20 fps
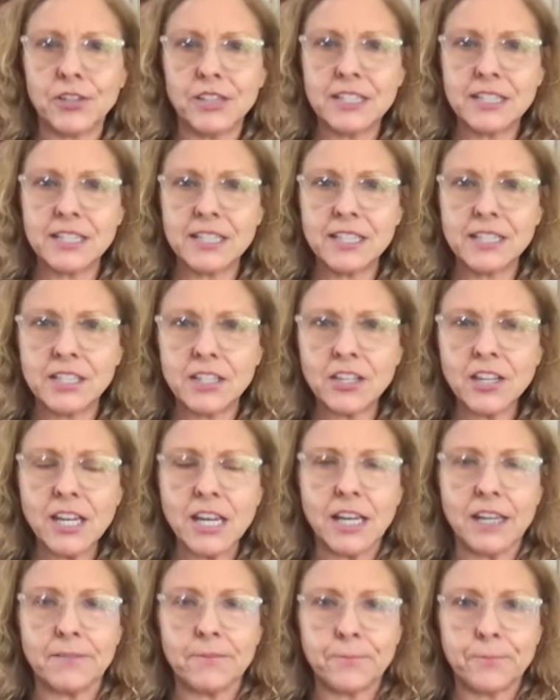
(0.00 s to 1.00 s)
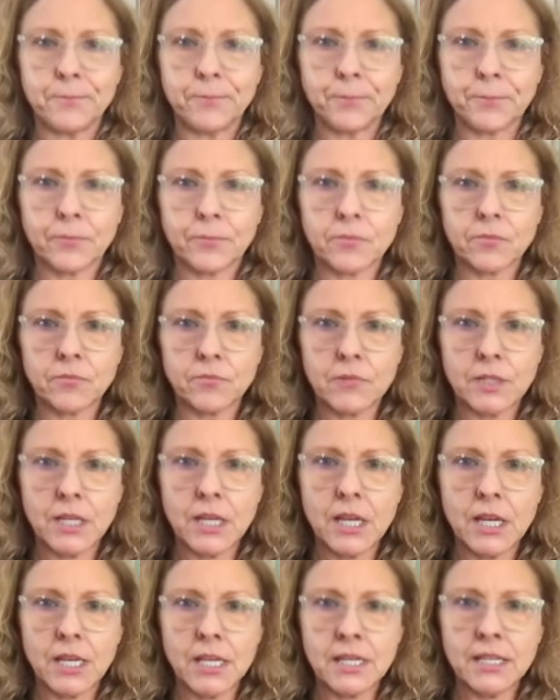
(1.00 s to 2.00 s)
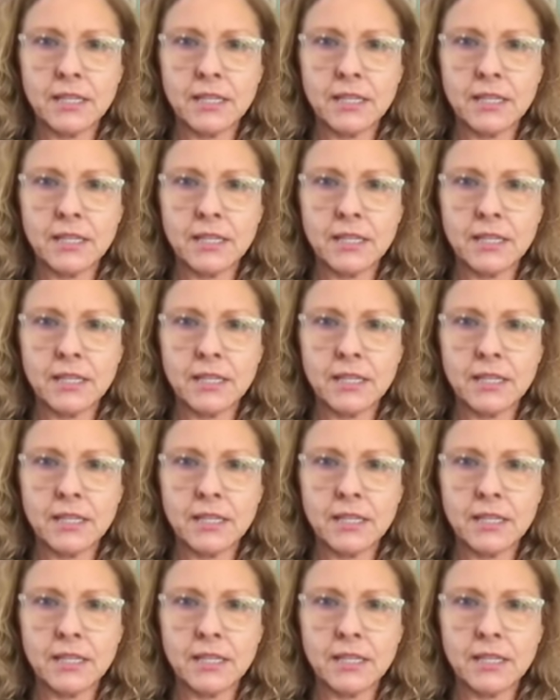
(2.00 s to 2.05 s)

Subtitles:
This is good. Okay.